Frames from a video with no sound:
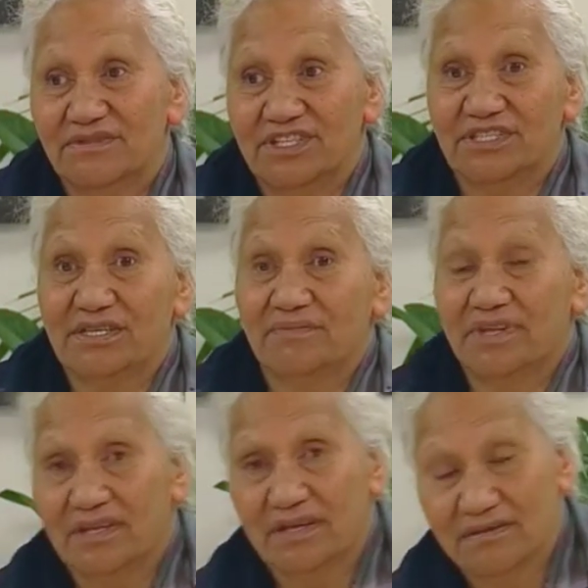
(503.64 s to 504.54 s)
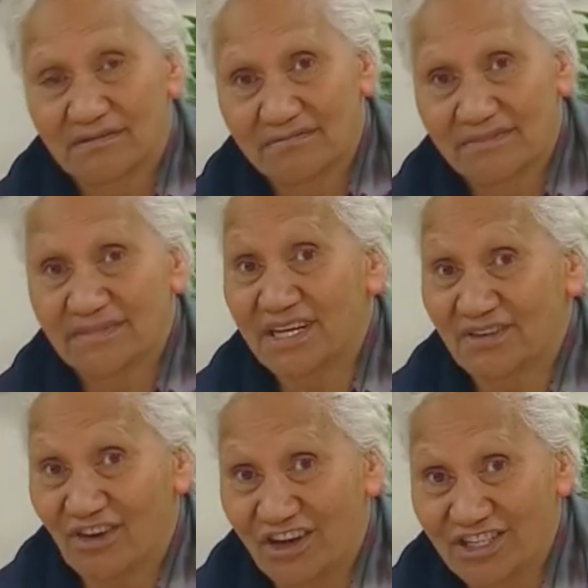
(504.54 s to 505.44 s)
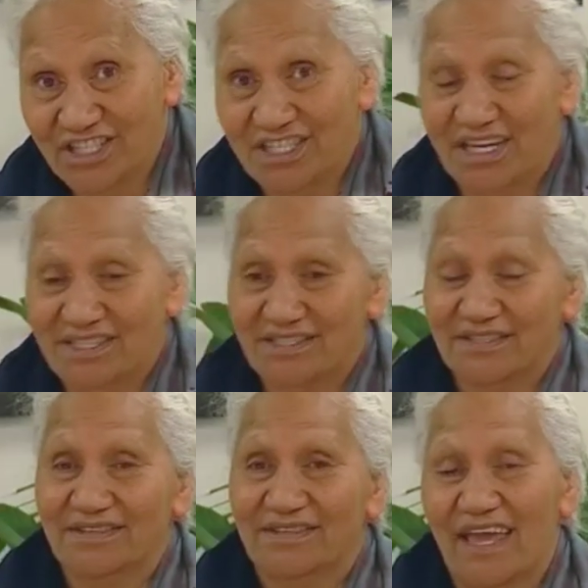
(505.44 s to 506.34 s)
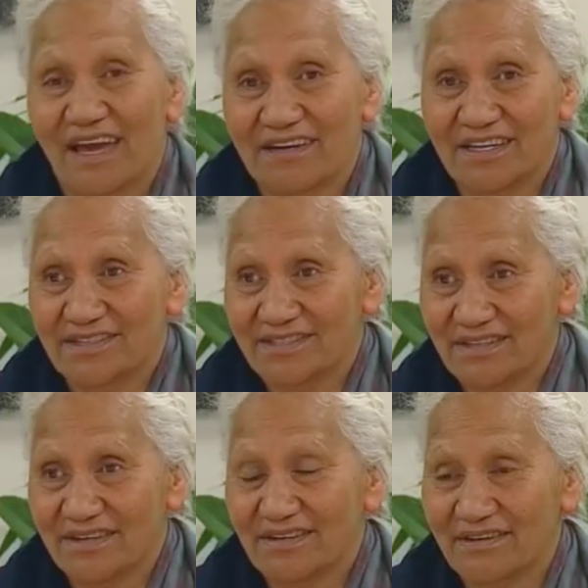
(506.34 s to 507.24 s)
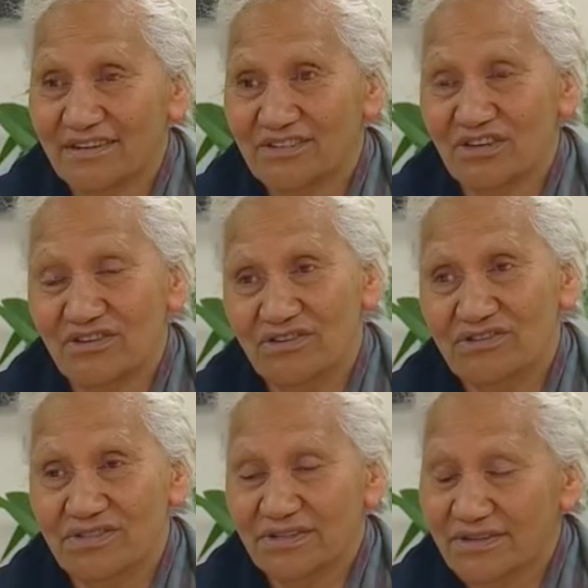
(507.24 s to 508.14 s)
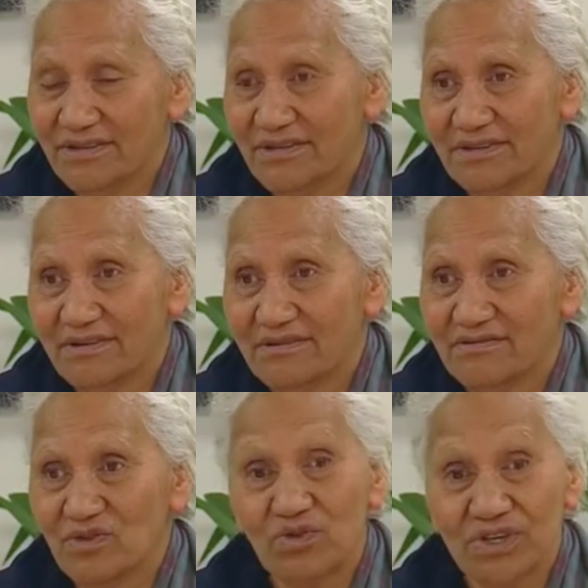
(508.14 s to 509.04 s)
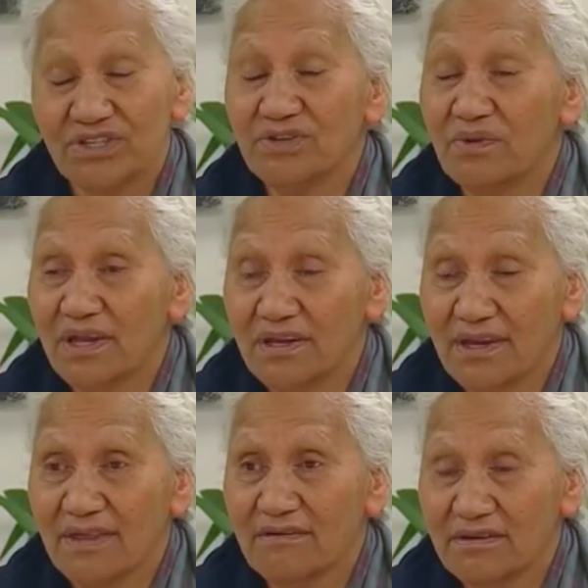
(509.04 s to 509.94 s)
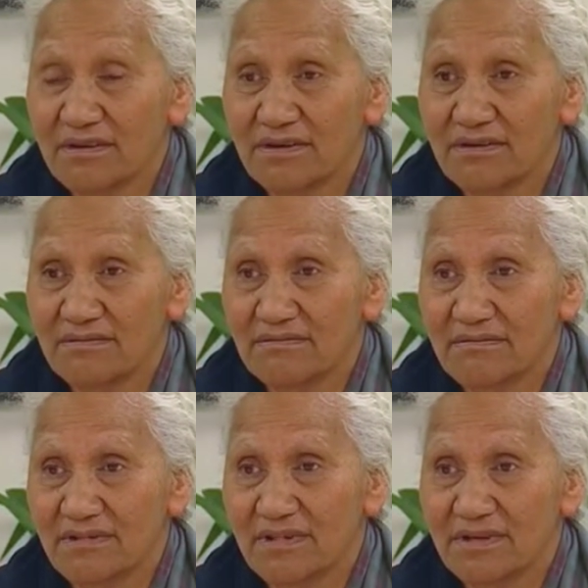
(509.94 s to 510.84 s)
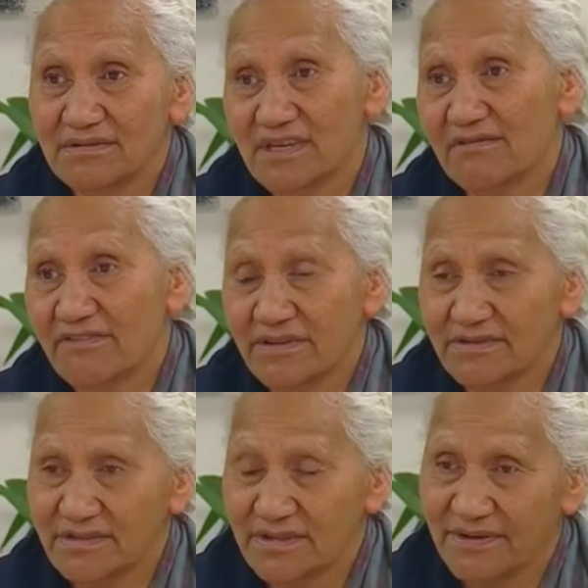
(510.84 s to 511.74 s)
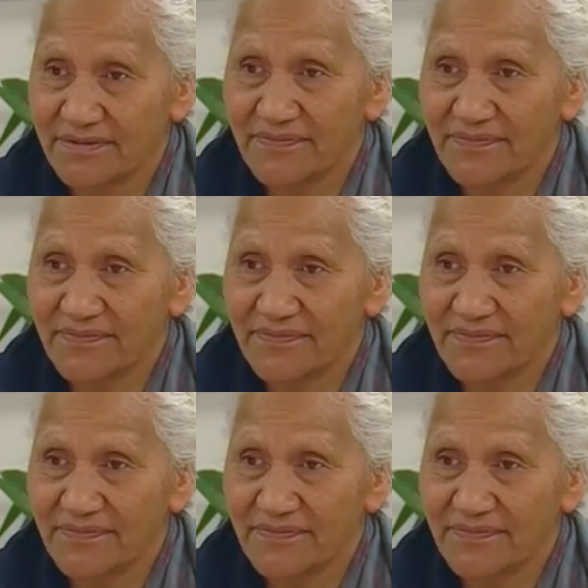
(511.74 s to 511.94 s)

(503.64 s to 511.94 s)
which is something that technology has, our kids are, are so used to talking to one another on, on their cell phones.